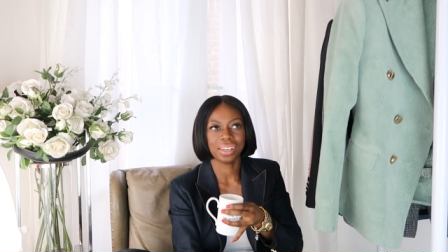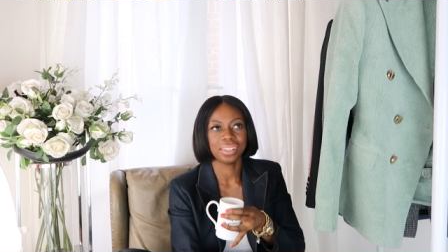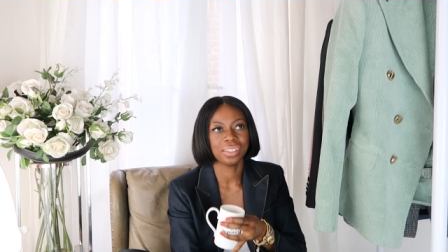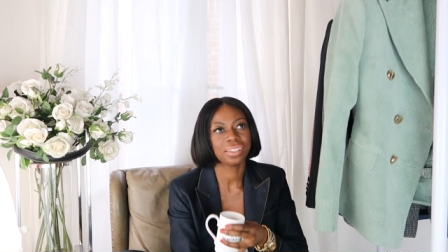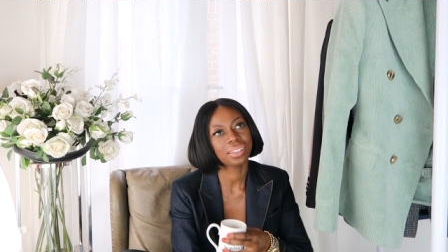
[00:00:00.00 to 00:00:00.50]

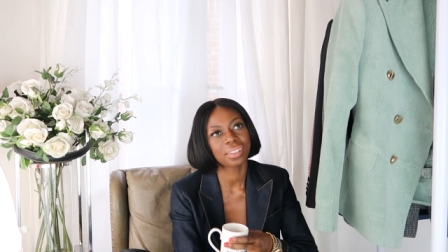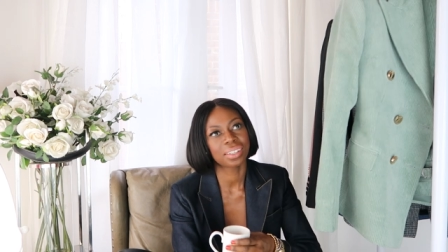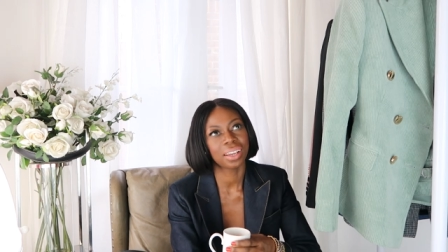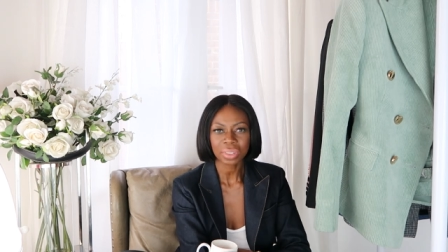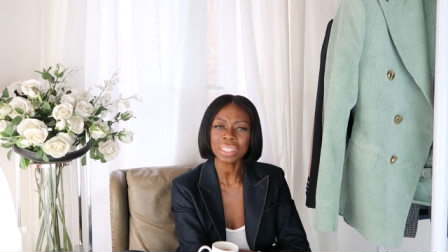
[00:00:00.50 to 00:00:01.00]
is
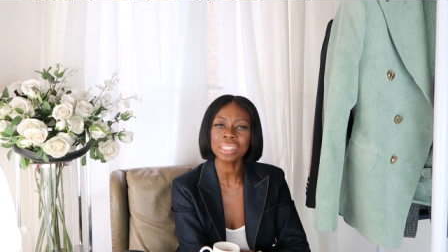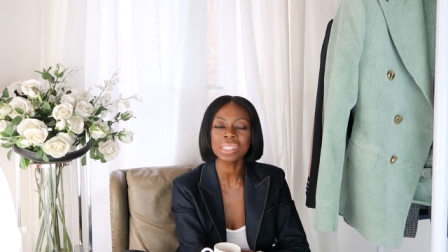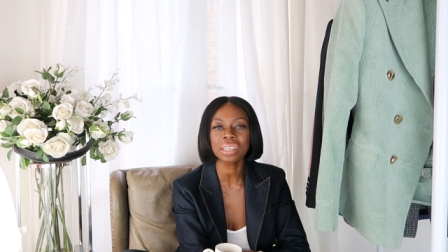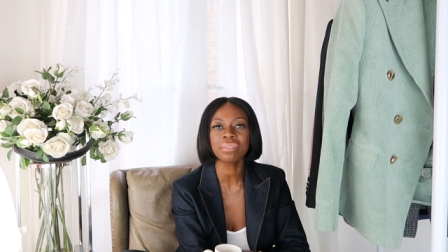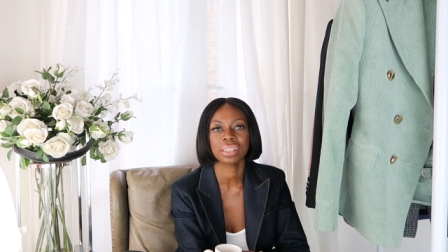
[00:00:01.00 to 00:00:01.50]
a
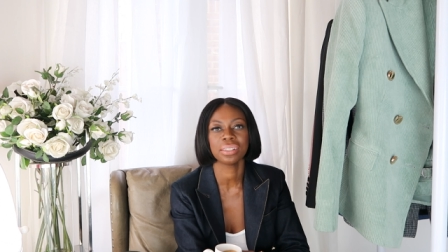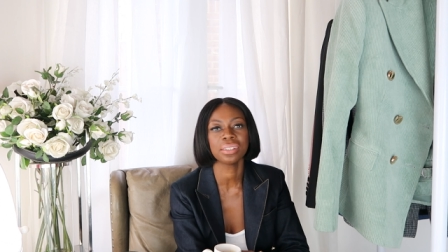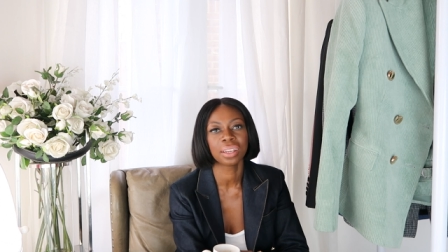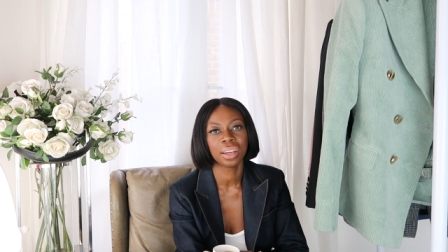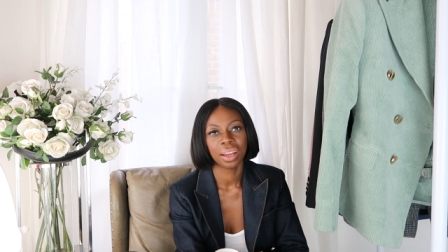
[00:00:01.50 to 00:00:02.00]

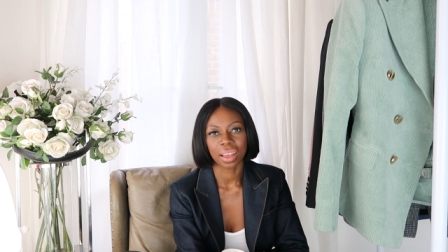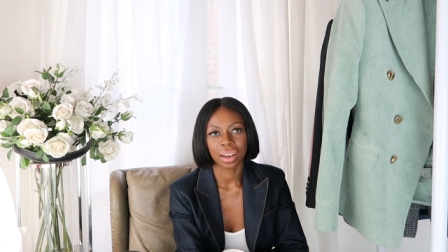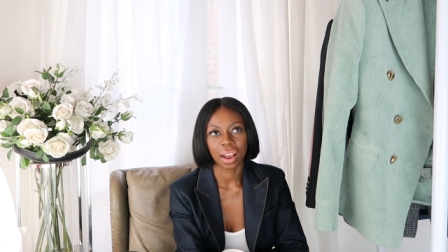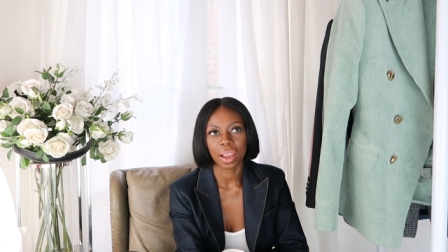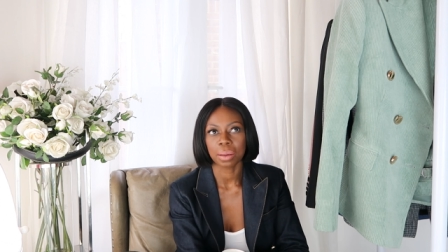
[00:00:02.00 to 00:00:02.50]
series
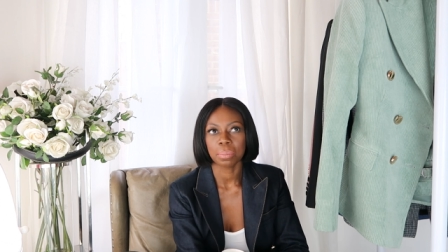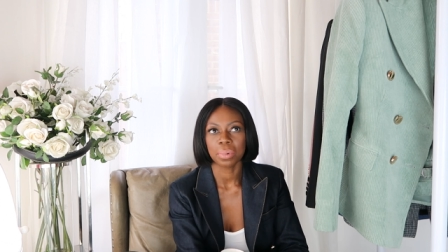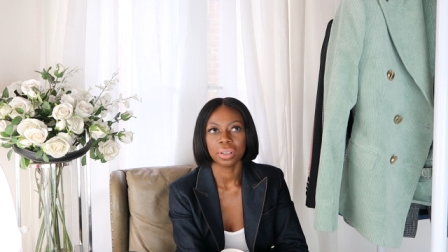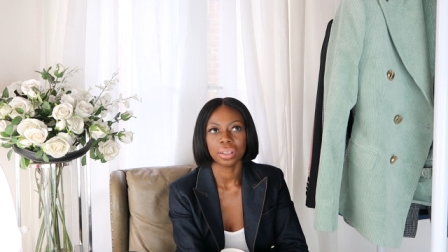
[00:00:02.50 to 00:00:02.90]
that I'm